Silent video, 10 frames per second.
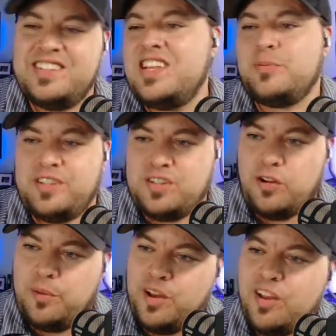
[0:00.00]
That's what he's
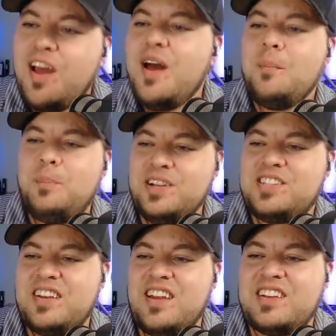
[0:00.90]
talking about. Ben
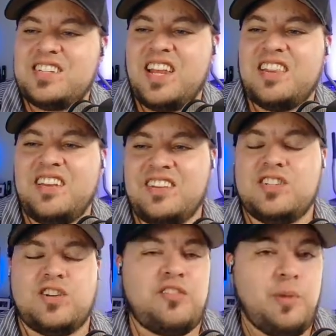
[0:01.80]
said not to say they didn't
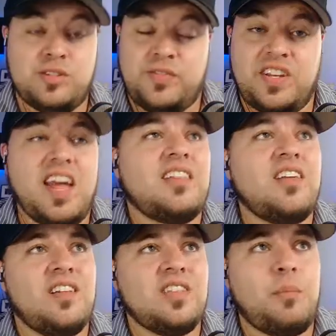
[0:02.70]
deserve most of it. Yeah,
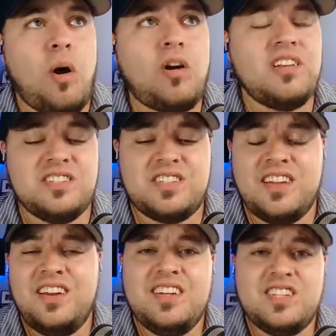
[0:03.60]
the the Marlins
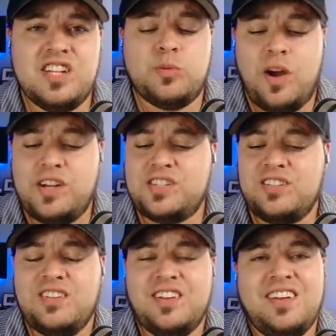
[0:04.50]

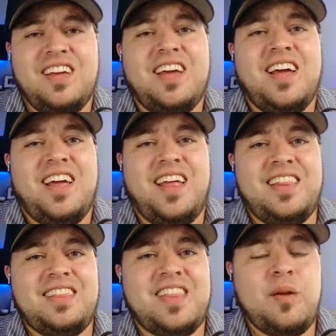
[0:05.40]
situation,
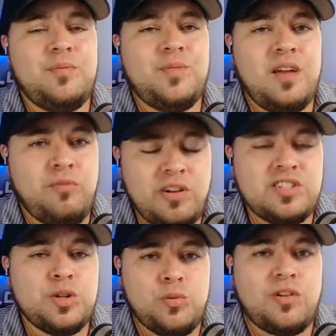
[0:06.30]
they they've won
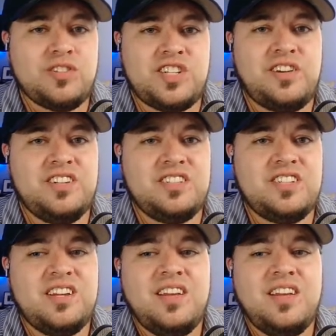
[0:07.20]
two World Series.